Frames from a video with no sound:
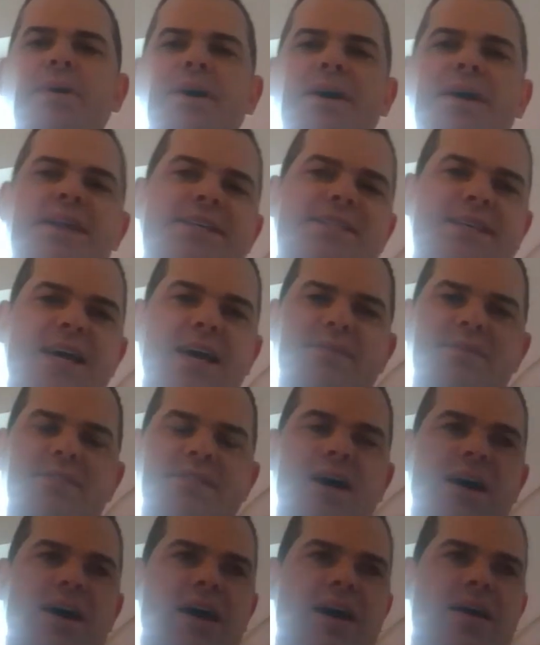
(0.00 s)
But at the same
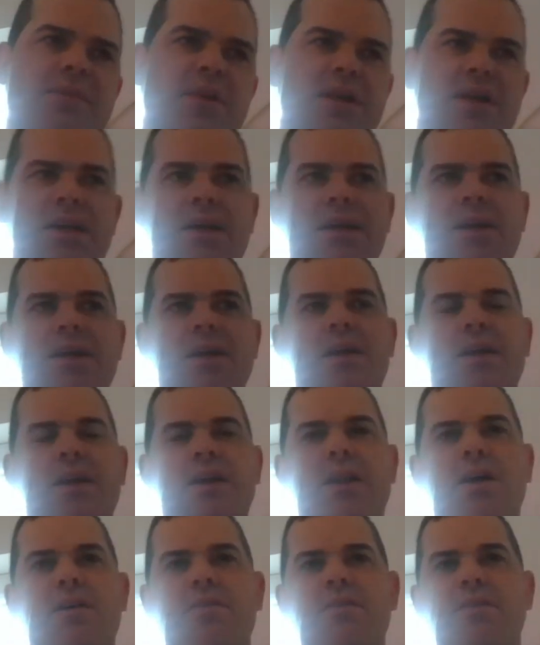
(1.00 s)
time,
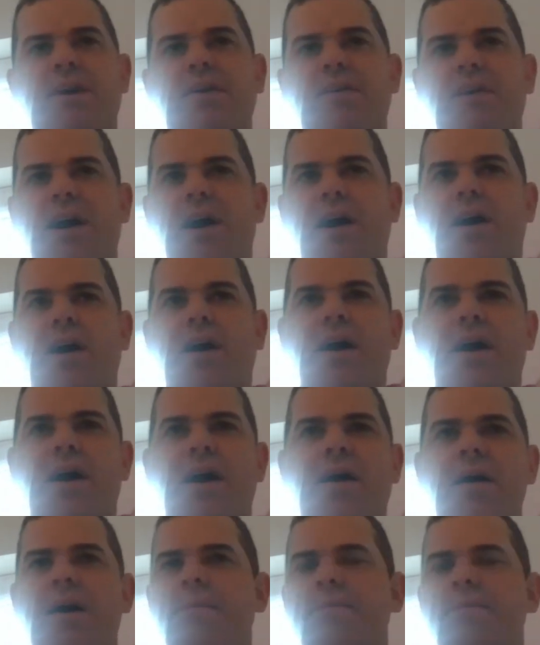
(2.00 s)

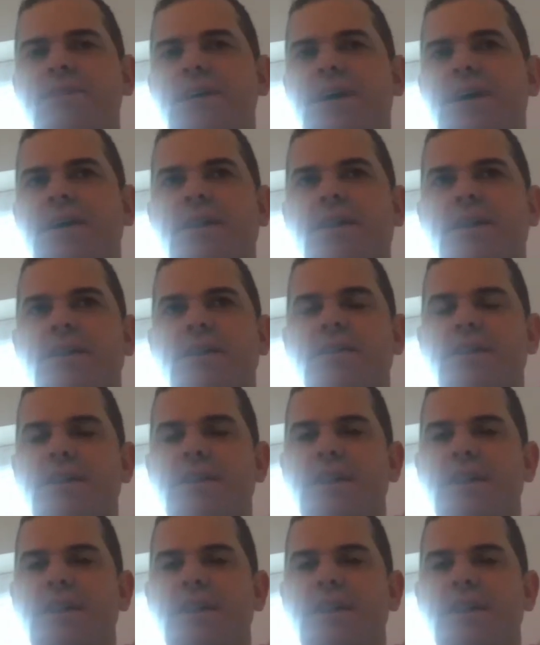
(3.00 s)
I'm certain